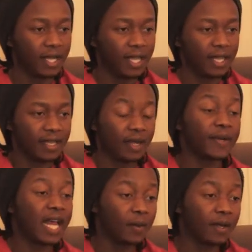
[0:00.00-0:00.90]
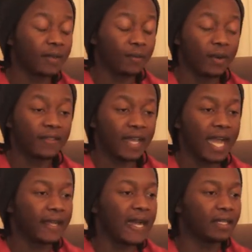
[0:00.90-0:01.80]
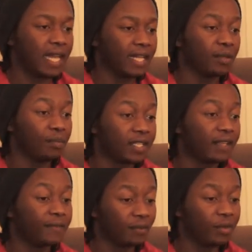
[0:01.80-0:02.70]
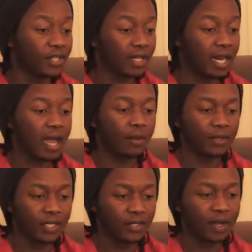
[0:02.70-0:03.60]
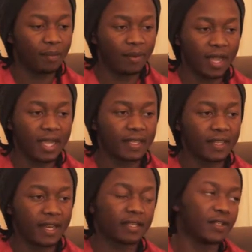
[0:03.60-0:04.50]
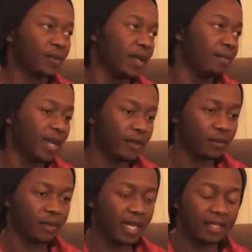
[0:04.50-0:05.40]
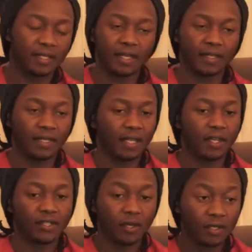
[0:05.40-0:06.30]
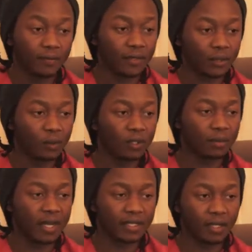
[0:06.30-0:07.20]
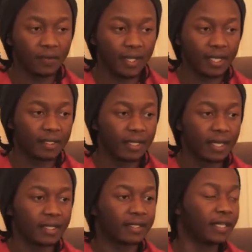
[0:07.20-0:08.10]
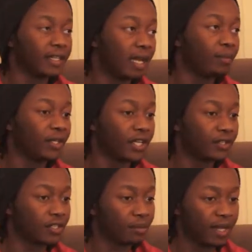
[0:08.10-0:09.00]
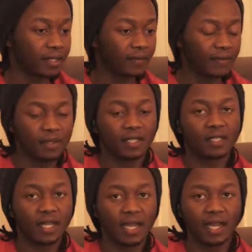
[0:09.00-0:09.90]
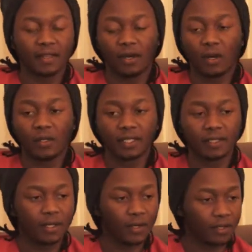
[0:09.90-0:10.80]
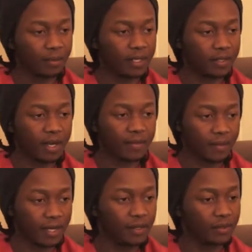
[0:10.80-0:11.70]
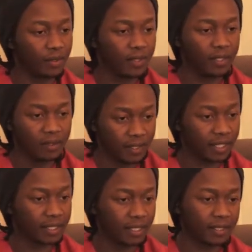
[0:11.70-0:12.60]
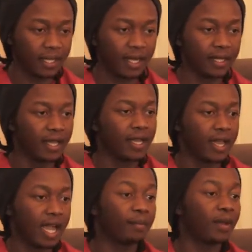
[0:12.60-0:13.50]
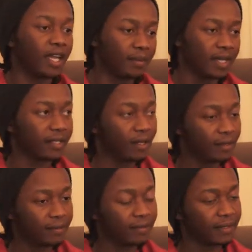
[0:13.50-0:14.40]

So yeah, when I went there, I got like the basic information that I would need to apply, and then I just went back home and I started searching for schools myself and sending applications myself. Since I had all the documents, so I thought I could do it alone, and yes, I applied myself.